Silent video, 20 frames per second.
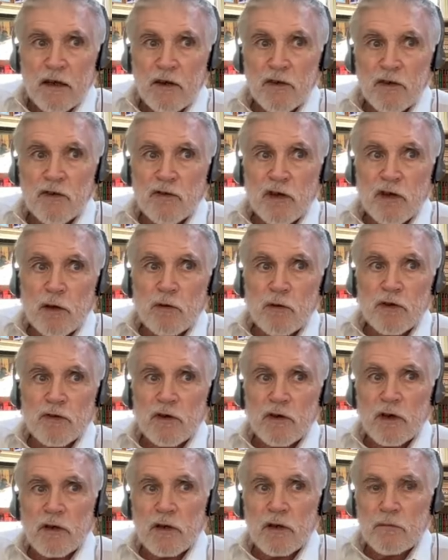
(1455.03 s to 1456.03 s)
because he
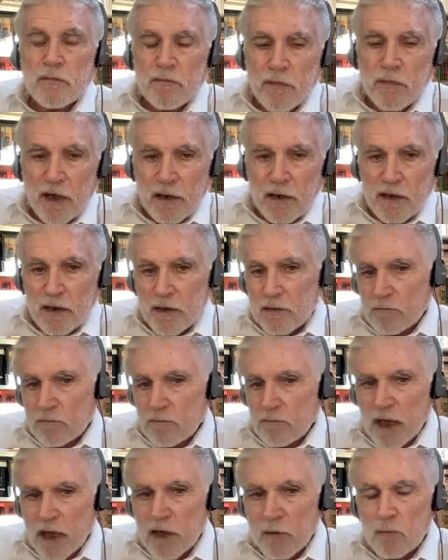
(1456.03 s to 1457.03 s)
was a
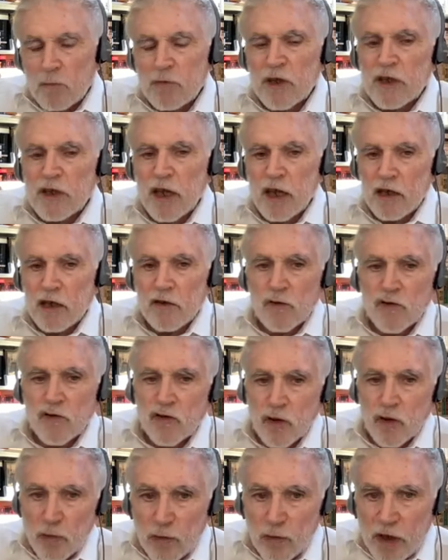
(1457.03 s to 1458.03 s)
meat and
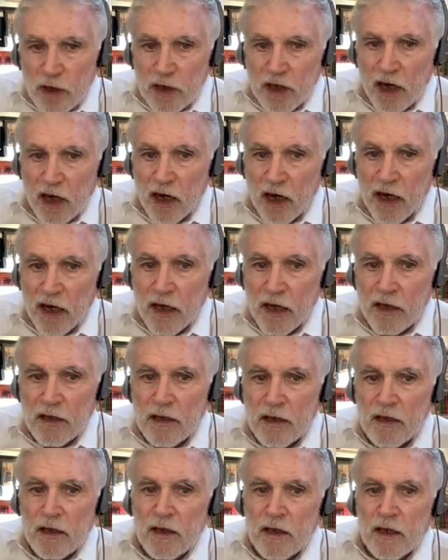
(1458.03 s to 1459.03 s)
potatoes union guy.
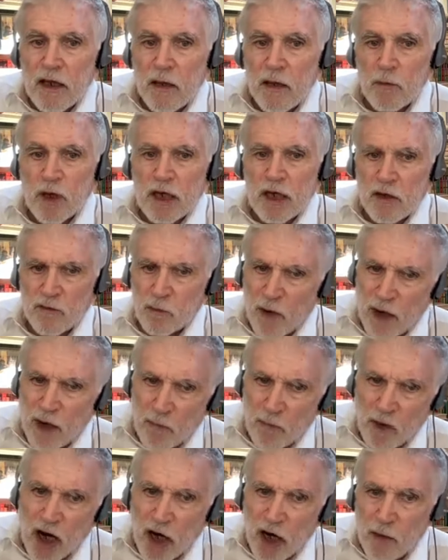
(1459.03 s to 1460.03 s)
And because
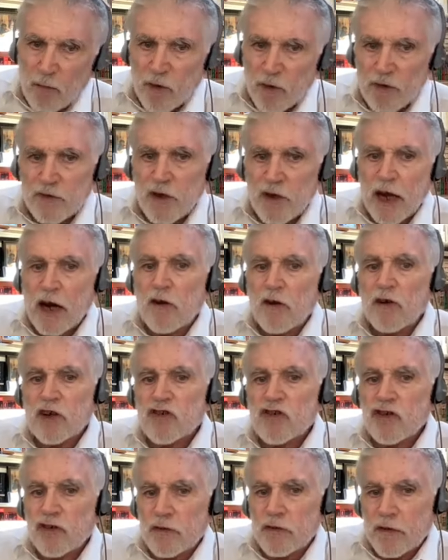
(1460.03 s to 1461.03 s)
my mom was
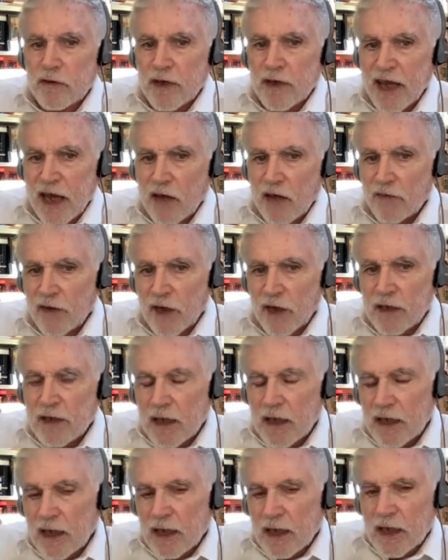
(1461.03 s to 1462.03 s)
Irish and
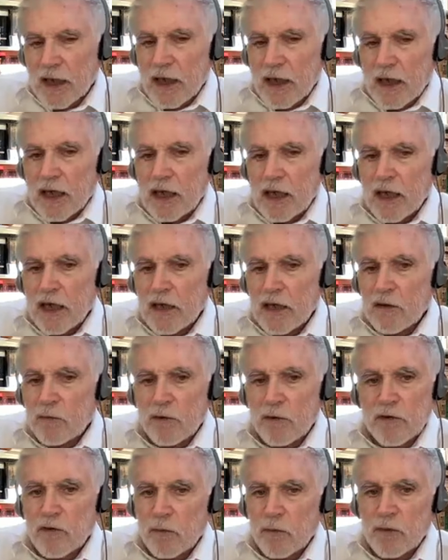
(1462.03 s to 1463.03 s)
Catholic, he
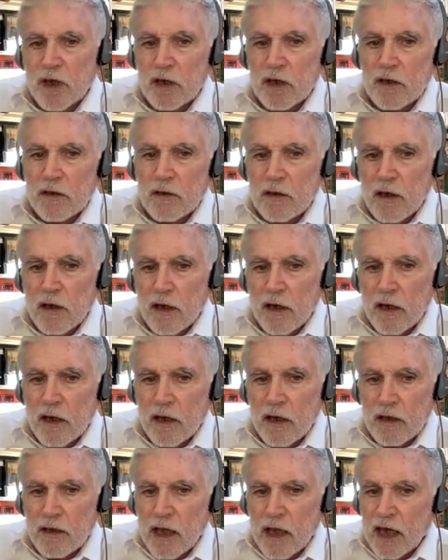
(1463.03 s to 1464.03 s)
was a big
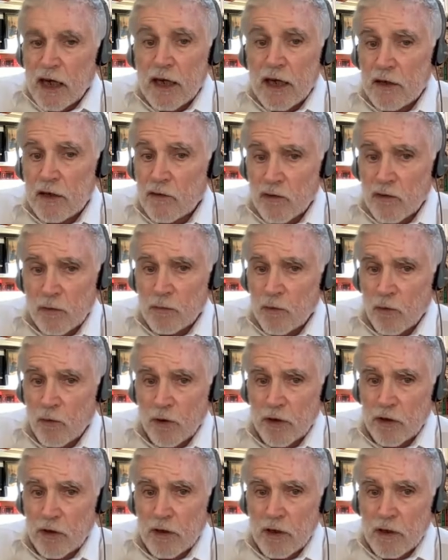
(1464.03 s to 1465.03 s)
Kennedy
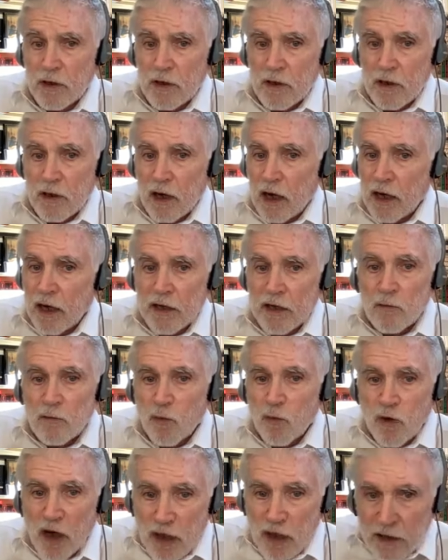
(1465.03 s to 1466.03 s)
supporter. I
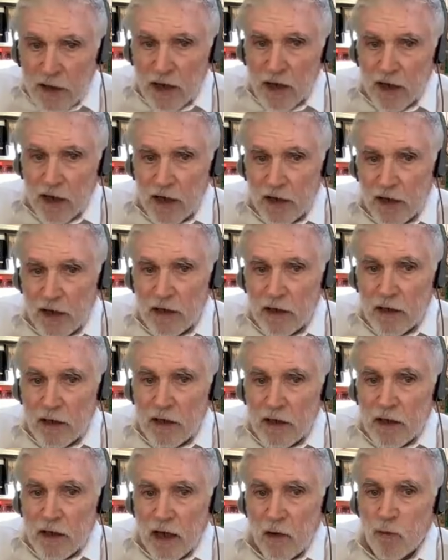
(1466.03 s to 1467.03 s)
didn't want Kennedy.
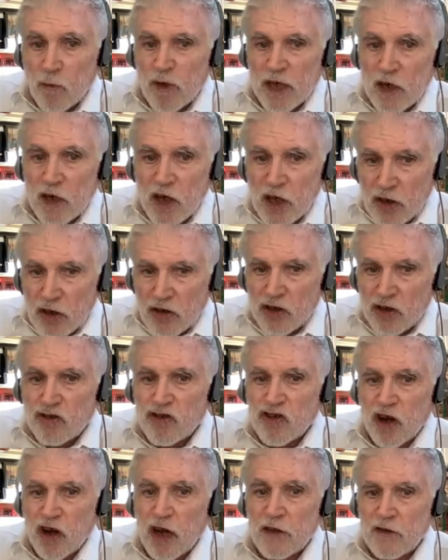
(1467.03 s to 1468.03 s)
And when
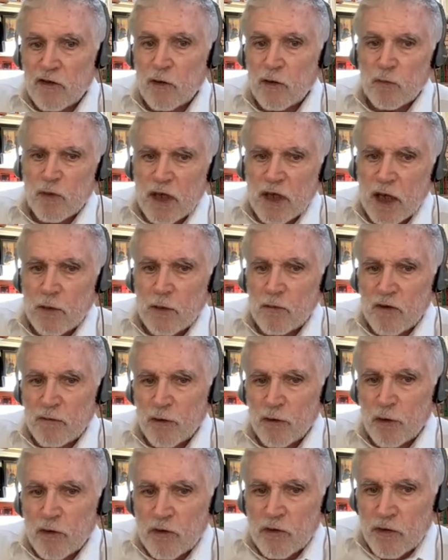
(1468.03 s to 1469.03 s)
Lyndon Johnson became the
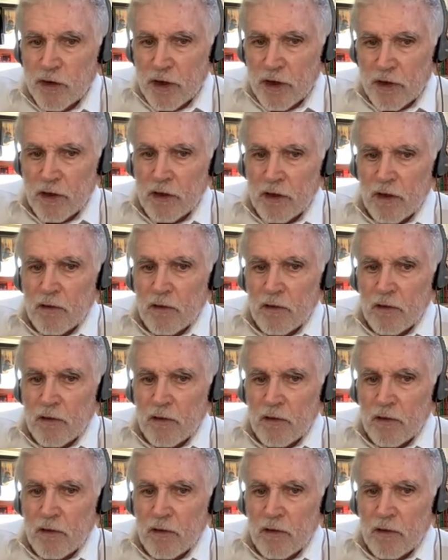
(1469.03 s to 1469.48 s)
first